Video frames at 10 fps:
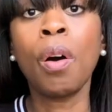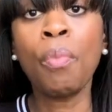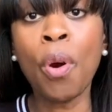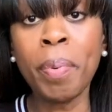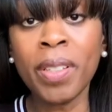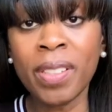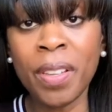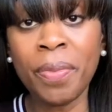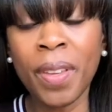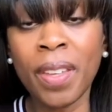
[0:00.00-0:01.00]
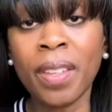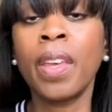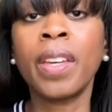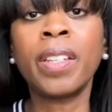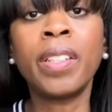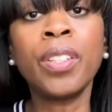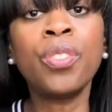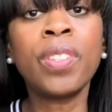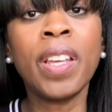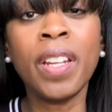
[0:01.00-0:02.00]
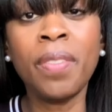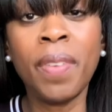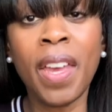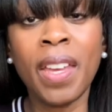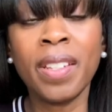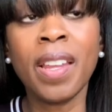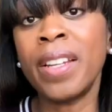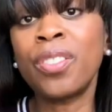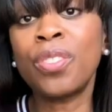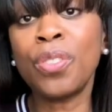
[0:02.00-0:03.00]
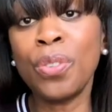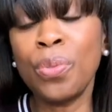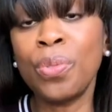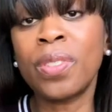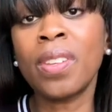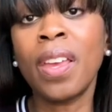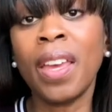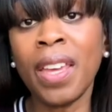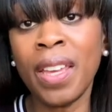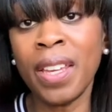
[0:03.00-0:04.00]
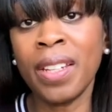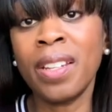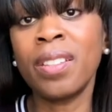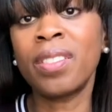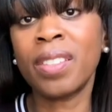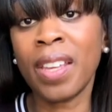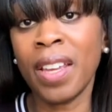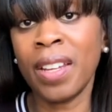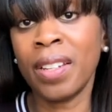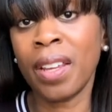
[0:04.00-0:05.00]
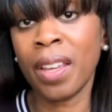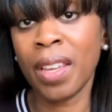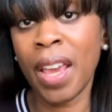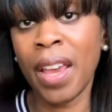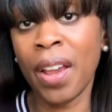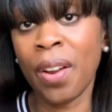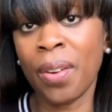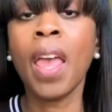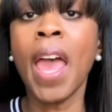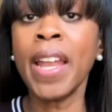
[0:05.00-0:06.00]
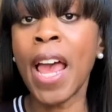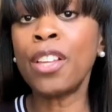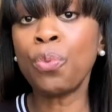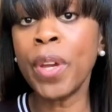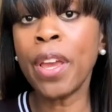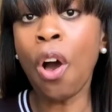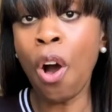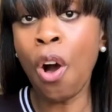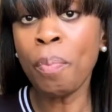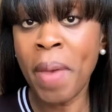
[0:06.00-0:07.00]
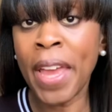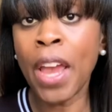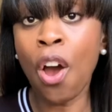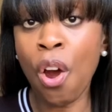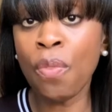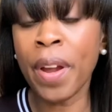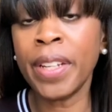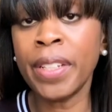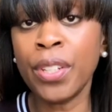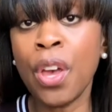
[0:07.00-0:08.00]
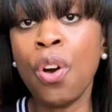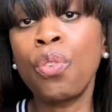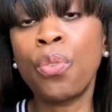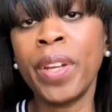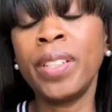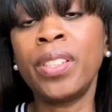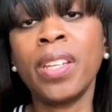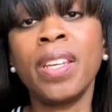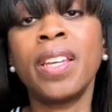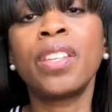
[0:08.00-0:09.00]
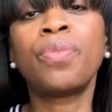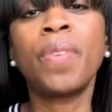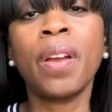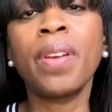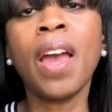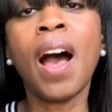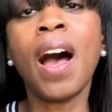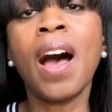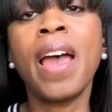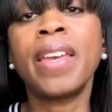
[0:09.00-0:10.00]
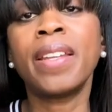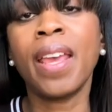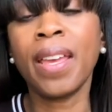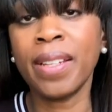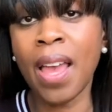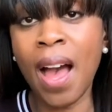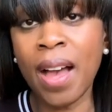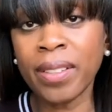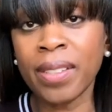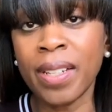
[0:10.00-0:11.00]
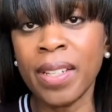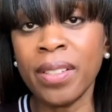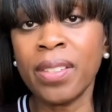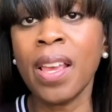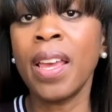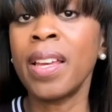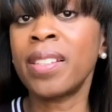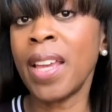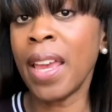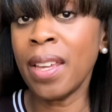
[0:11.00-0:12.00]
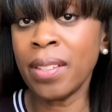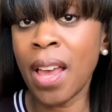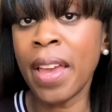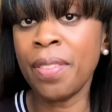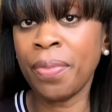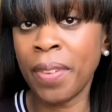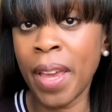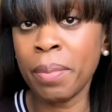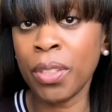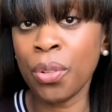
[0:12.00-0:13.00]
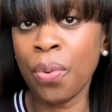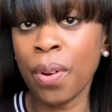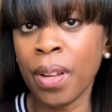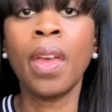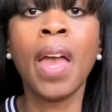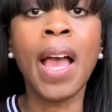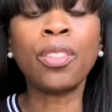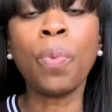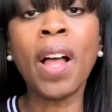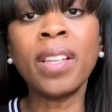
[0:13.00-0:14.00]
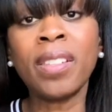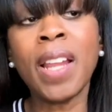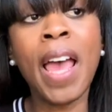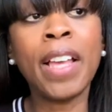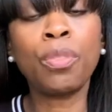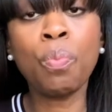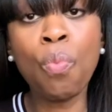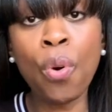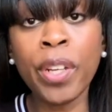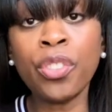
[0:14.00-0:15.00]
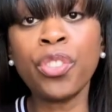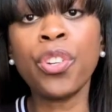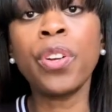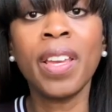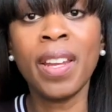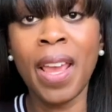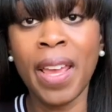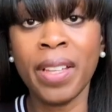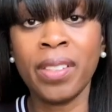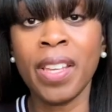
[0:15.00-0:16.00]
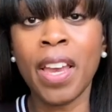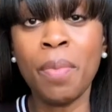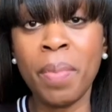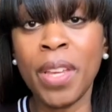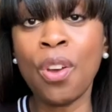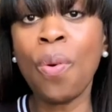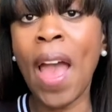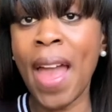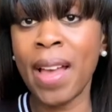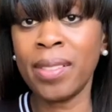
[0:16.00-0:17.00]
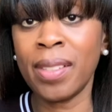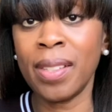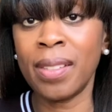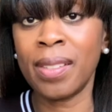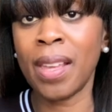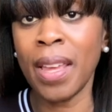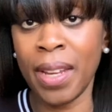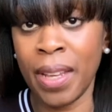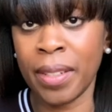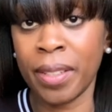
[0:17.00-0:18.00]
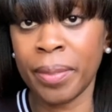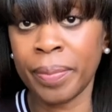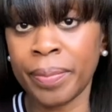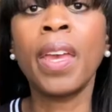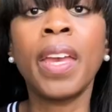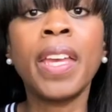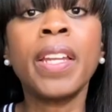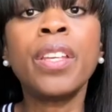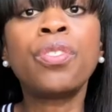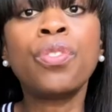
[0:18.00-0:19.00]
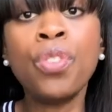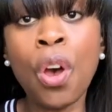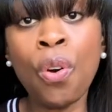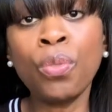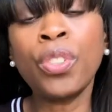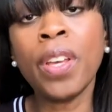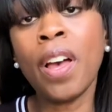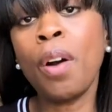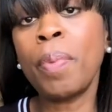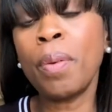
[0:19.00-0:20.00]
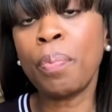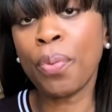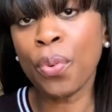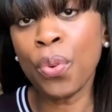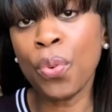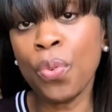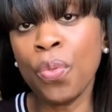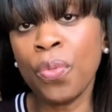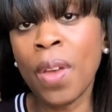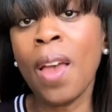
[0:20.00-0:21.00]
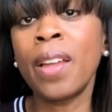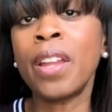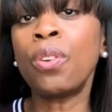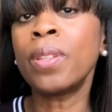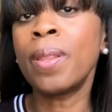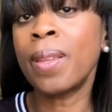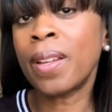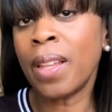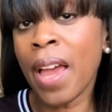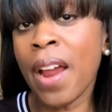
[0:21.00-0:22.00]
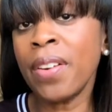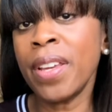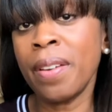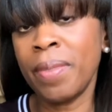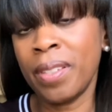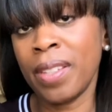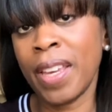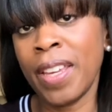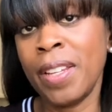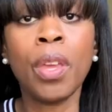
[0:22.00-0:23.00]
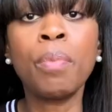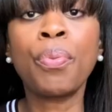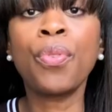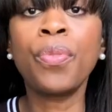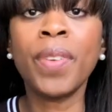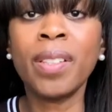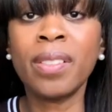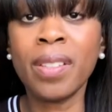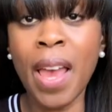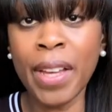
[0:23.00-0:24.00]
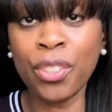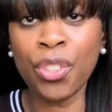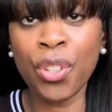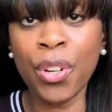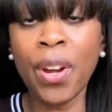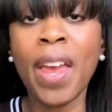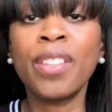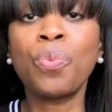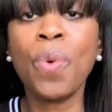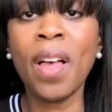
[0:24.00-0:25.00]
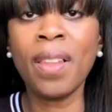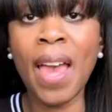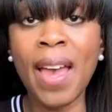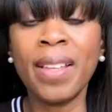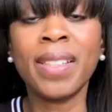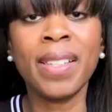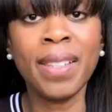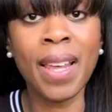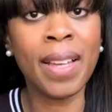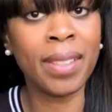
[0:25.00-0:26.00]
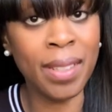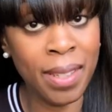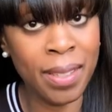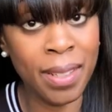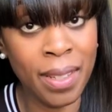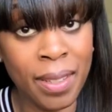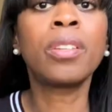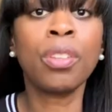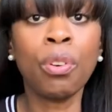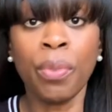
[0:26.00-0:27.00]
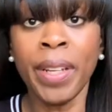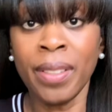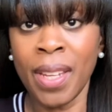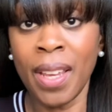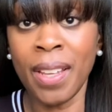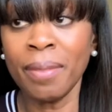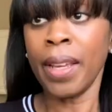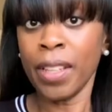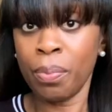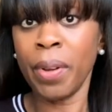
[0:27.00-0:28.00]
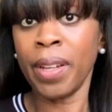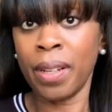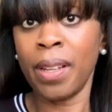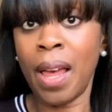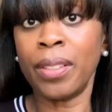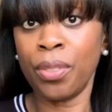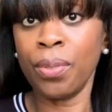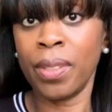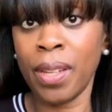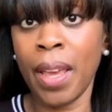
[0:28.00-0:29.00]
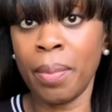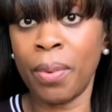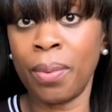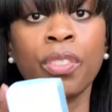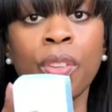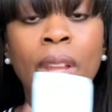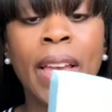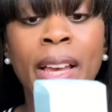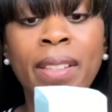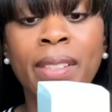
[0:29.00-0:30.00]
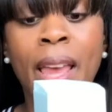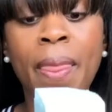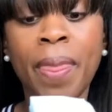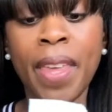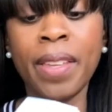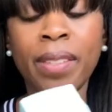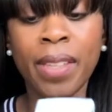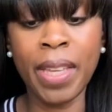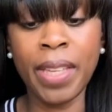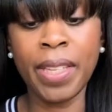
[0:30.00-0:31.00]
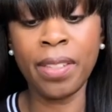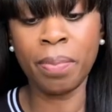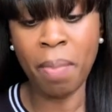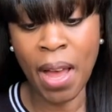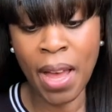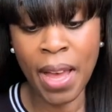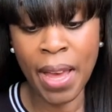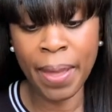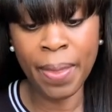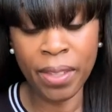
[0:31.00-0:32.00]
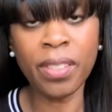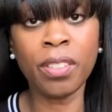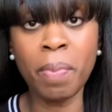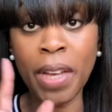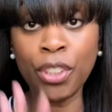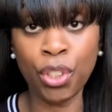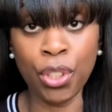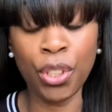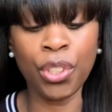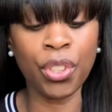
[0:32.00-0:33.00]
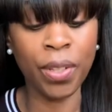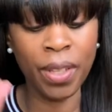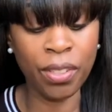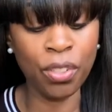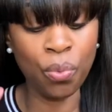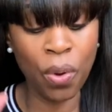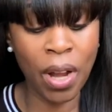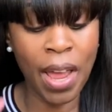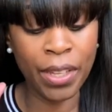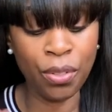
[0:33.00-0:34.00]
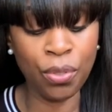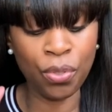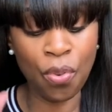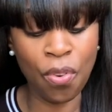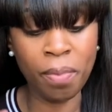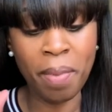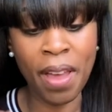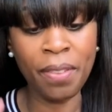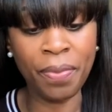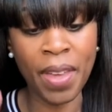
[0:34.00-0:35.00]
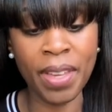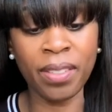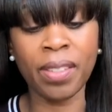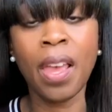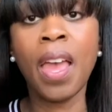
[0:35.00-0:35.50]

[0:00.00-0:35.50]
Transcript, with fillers: Amore Pacific continues to innovate its use in skin care. And as we all may already know, green tea is very high in antioxidants. It's an anti-inflammatory, as well as it has moisture enhancing amino acids in it. It is known to help improve not only the clarity of the skin, improve its texture as well as elasticity. So green tea is bringing a lot to the table. So like I said, this is my this is my zhuzh. This is what I use on my face